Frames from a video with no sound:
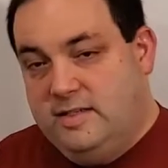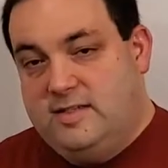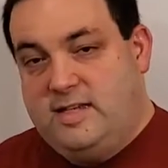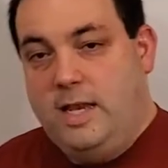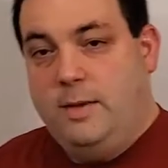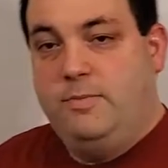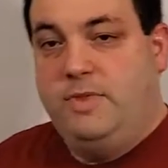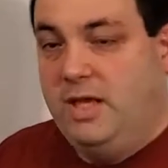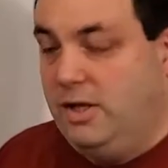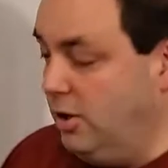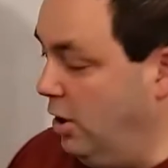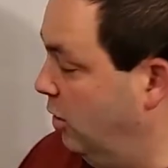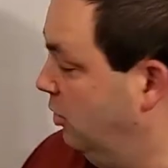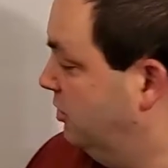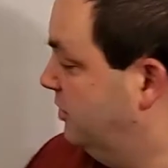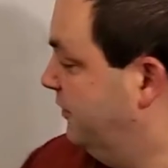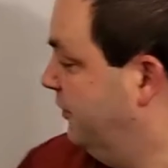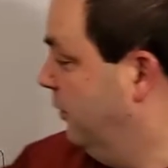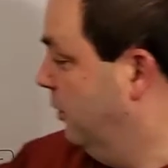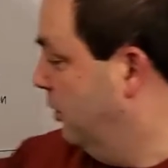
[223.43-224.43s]
same thing
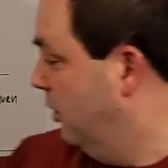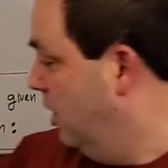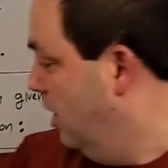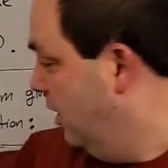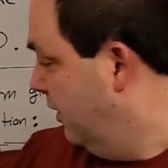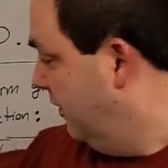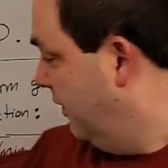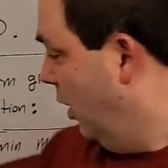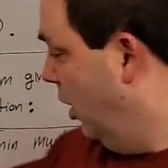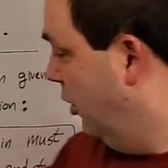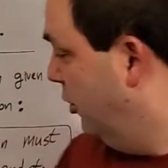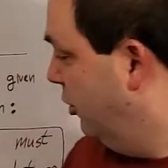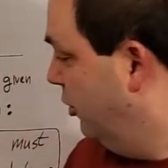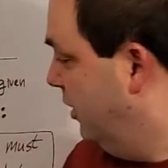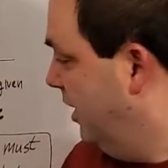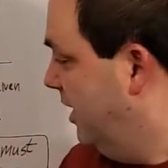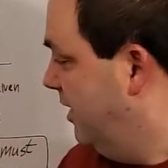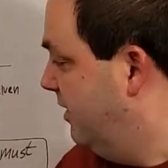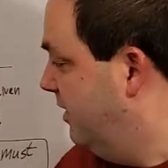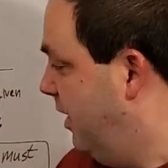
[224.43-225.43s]
goes for the
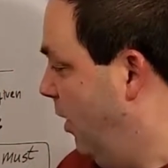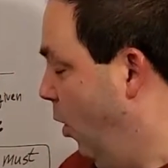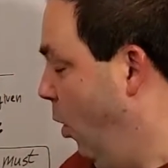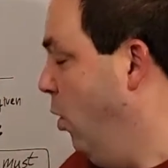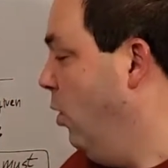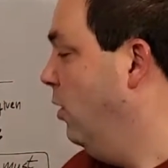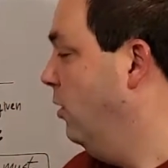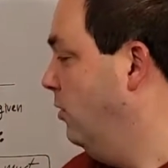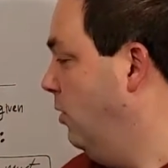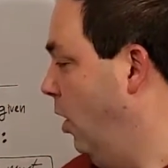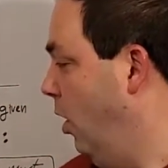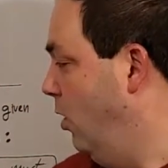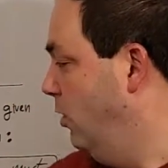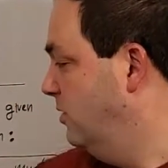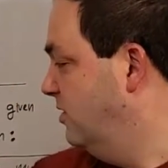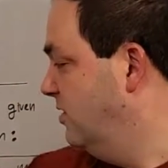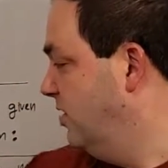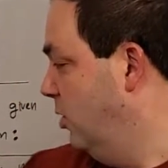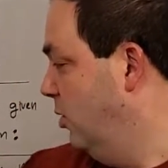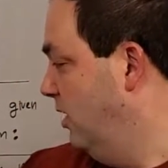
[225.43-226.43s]
underneath, or
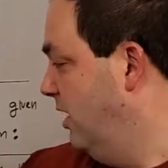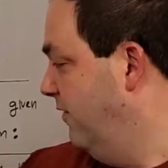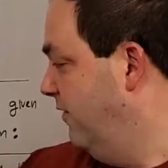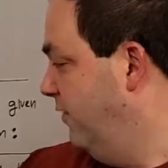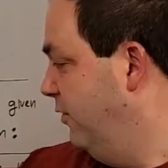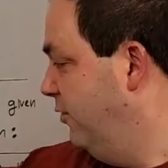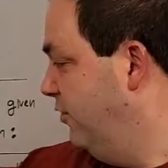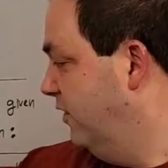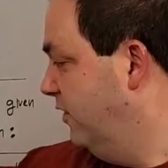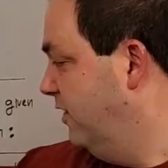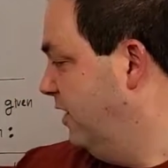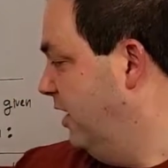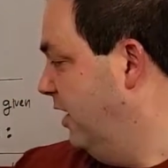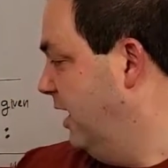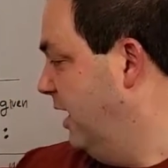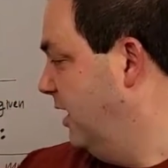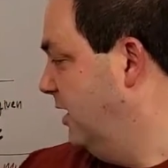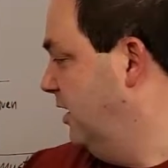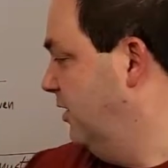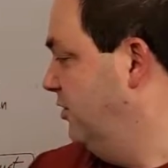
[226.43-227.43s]
also if you just
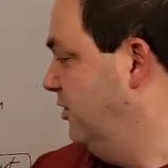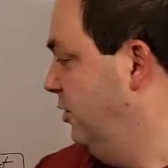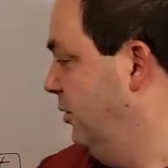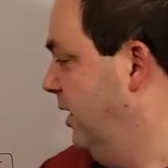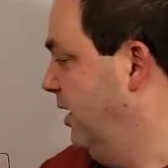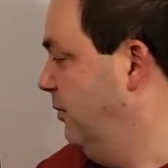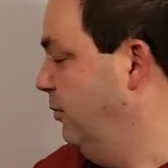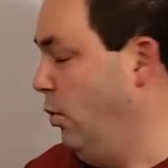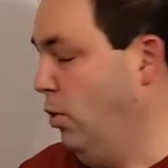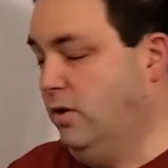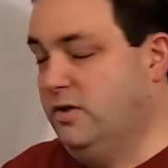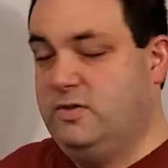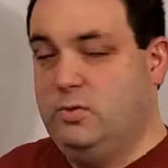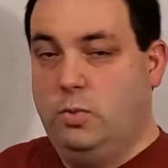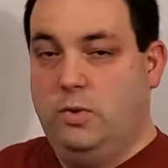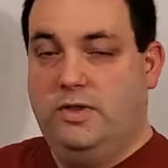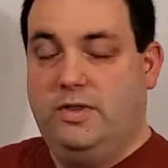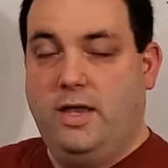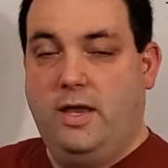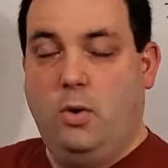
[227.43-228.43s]
connect the two endpoints
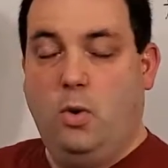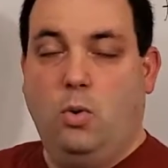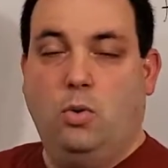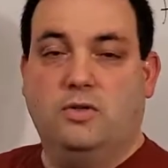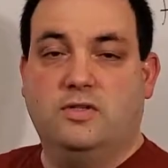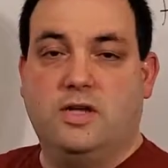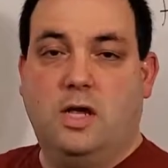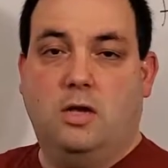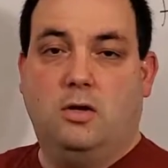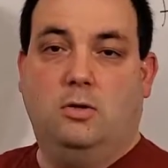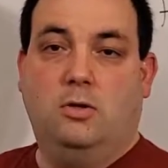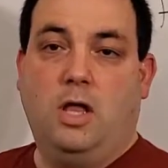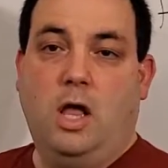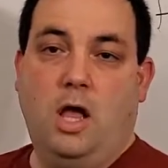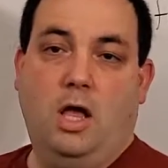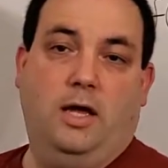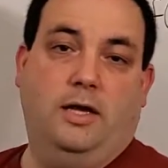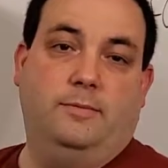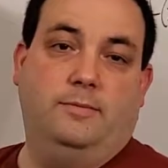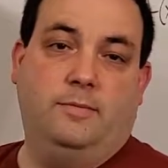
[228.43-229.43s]
with a horizontal
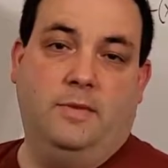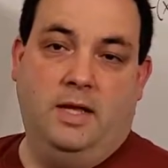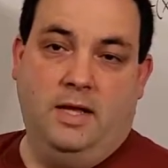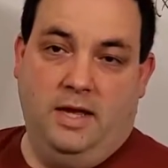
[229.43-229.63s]
line.